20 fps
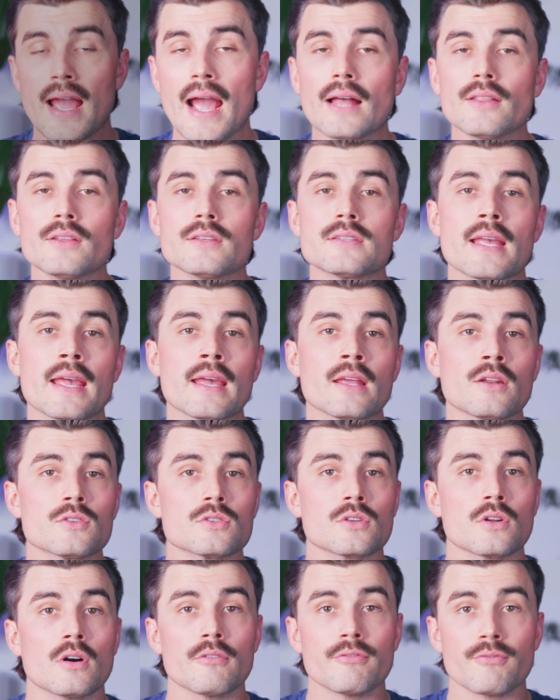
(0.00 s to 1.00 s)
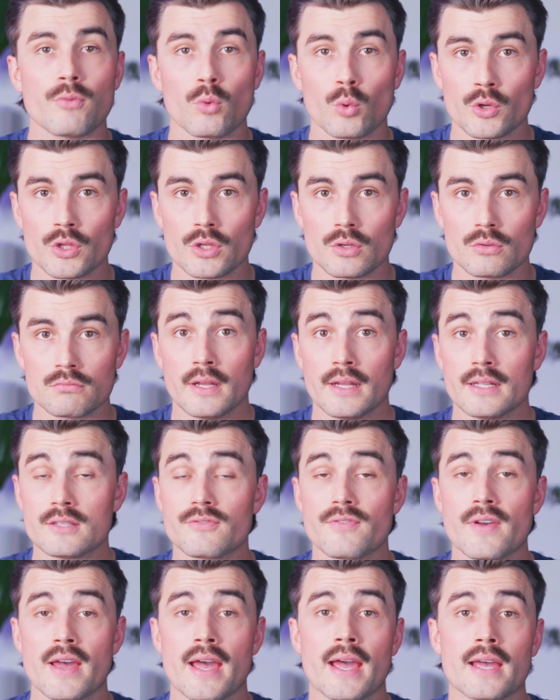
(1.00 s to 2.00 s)
Atlas handles it all for you.
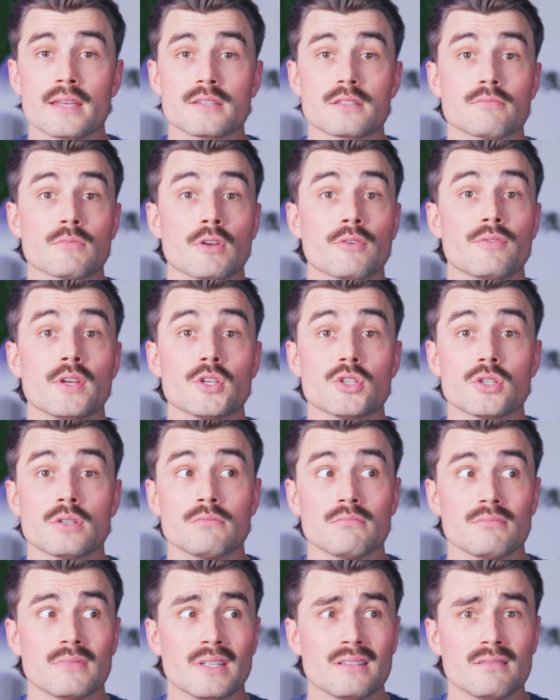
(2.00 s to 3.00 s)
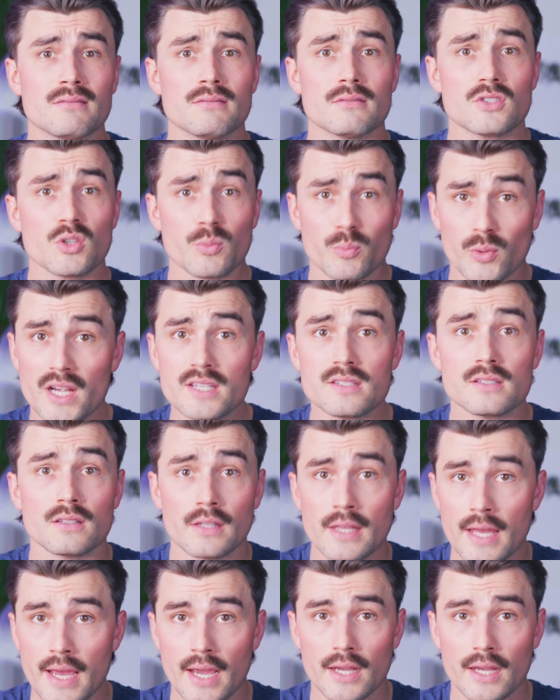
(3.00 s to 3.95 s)
It's fast, efficient, and surprisingly